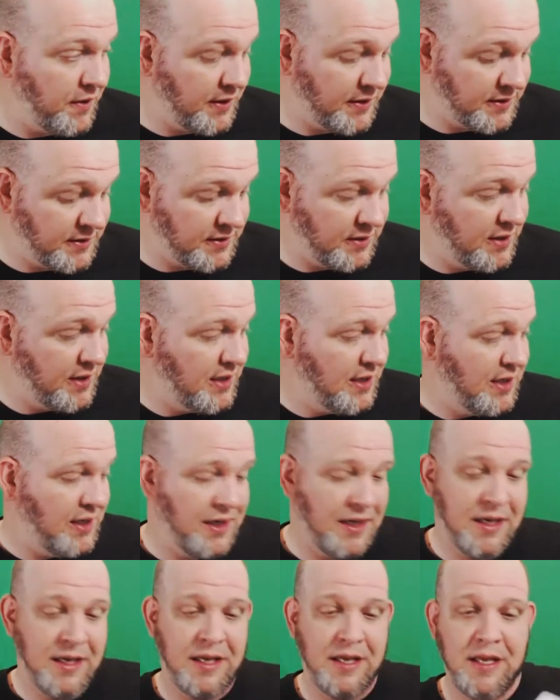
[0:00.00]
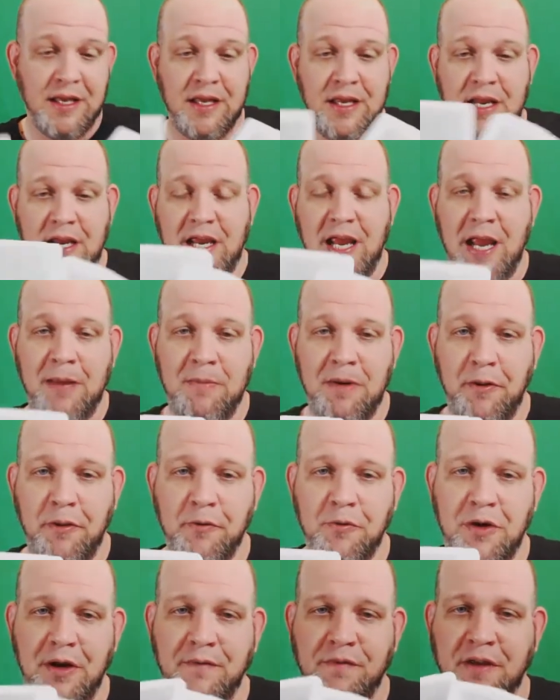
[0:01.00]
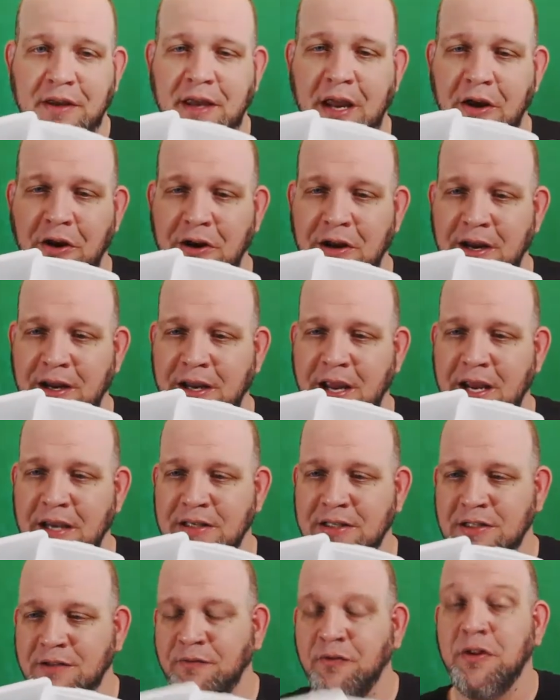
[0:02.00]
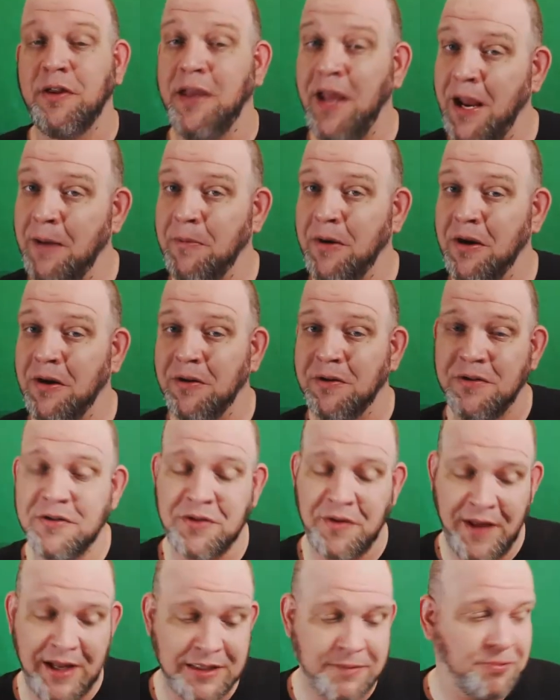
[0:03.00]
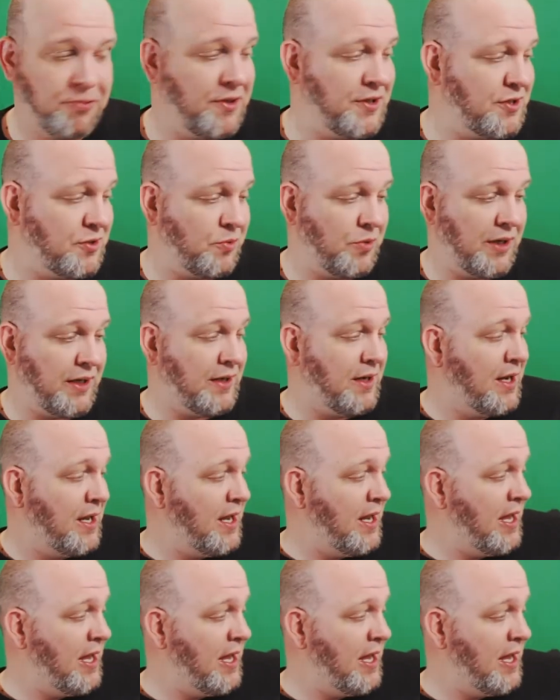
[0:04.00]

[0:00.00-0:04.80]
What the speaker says: things, he gave me 3 of the carrying cases for the Game Gear, so that's pretty sweet.